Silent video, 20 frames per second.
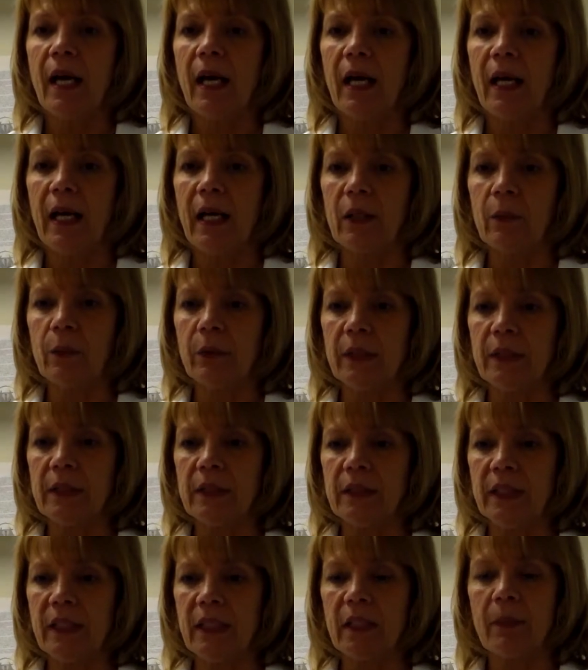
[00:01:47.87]
I
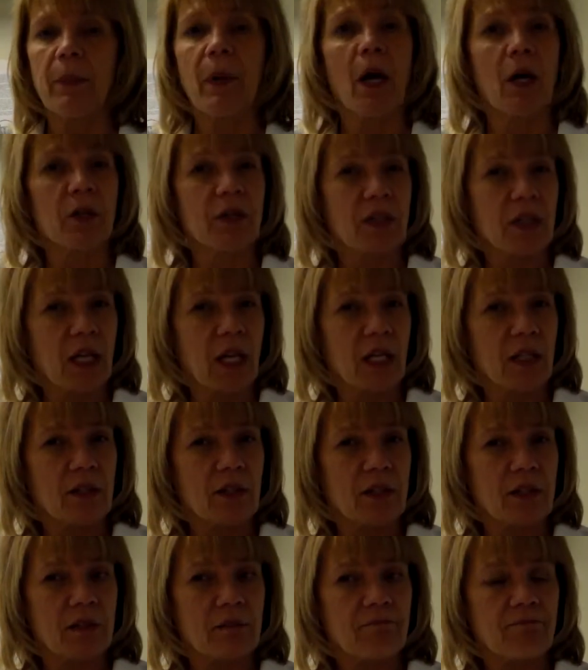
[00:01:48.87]
would need a pulse
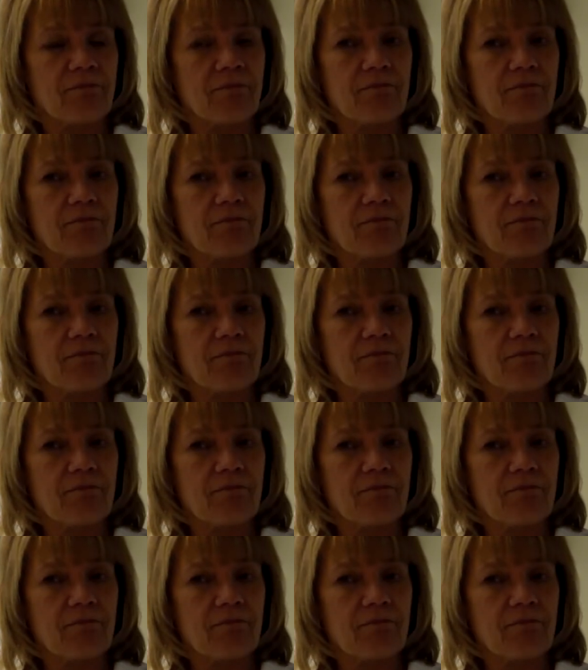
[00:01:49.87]
ox,